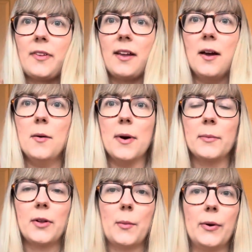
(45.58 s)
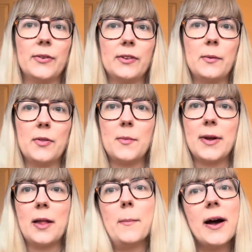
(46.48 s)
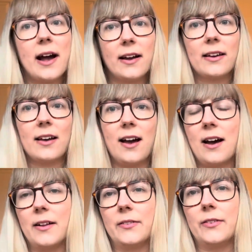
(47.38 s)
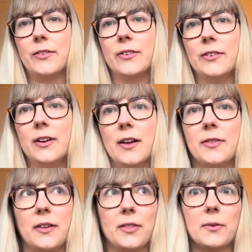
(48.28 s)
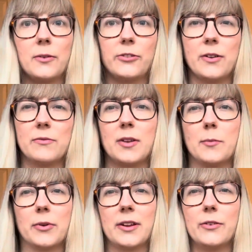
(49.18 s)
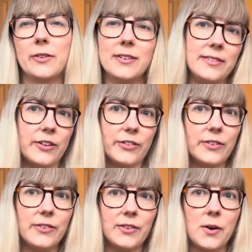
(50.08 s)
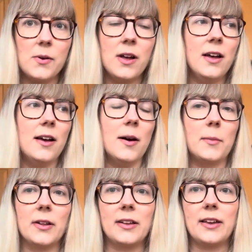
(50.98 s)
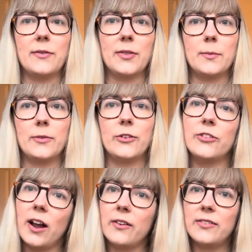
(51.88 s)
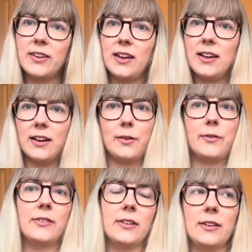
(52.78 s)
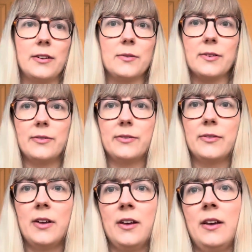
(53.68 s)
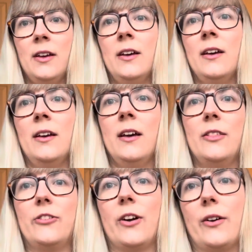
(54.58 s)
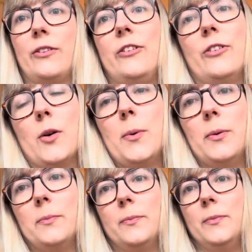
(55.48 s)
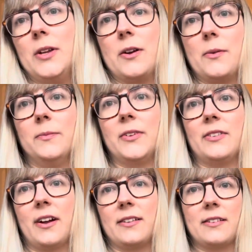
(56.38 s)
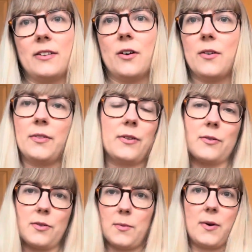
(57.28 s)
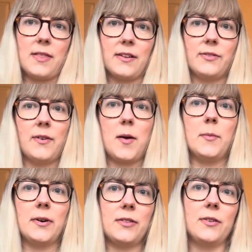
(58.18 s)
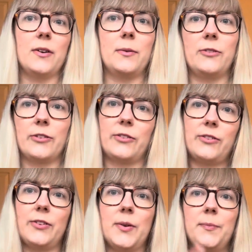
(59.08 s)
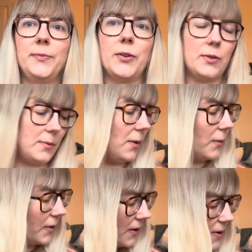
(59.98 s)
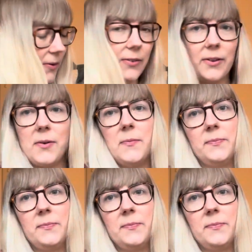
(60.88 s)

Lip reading: I'm gonna put some of them in a bag, and I think they're all generally in pretty good condition, so I'm gonna give them to charity. And obviously, you know, if the charity shop, you know, decides they're not and they throw them away, that's fine, but I thought I would just do them all one go. So